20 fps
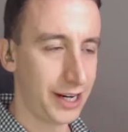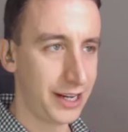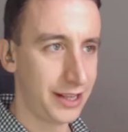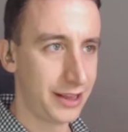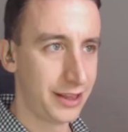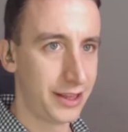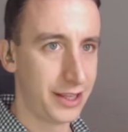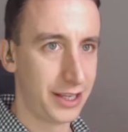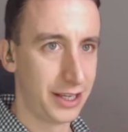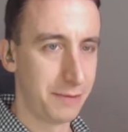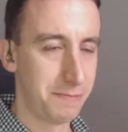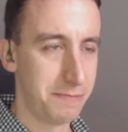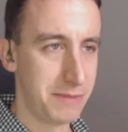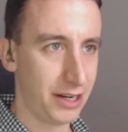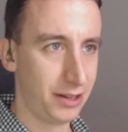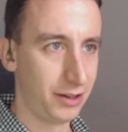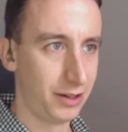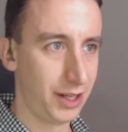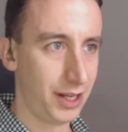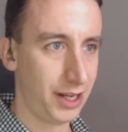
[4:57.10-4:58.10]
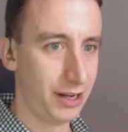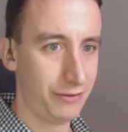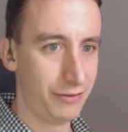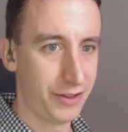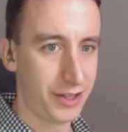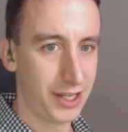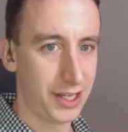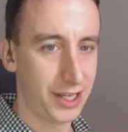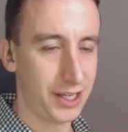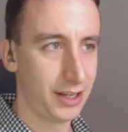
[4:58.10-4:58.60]
in the middle
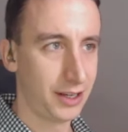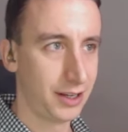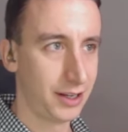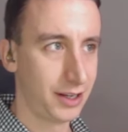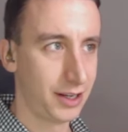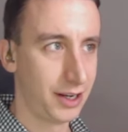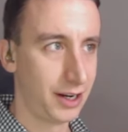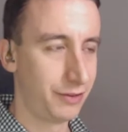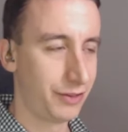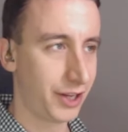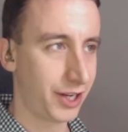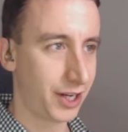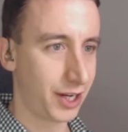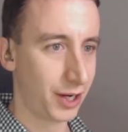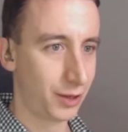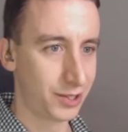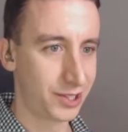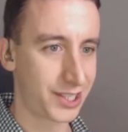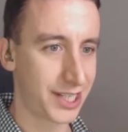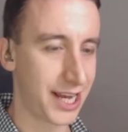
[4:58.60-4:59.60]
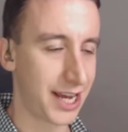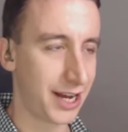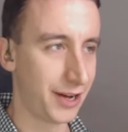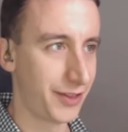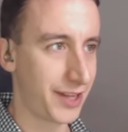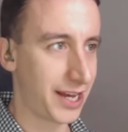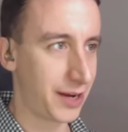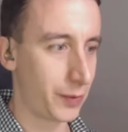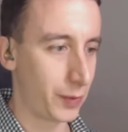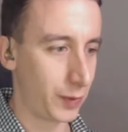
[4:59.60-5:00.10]
of the of the ghost
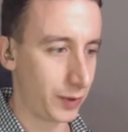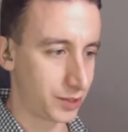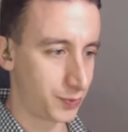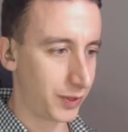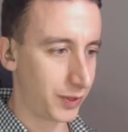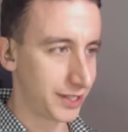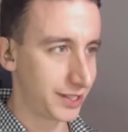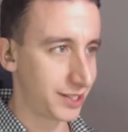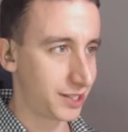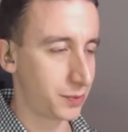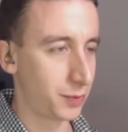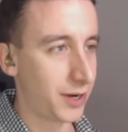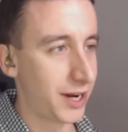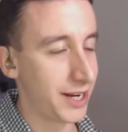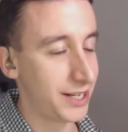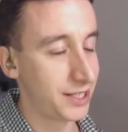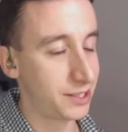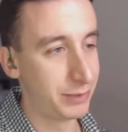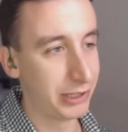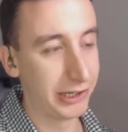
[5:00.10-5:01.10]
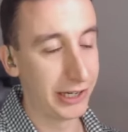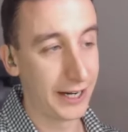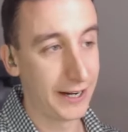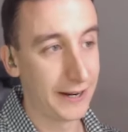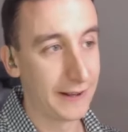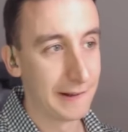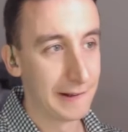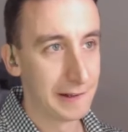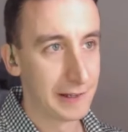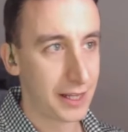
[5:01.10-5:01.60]
town that once Swinesbury,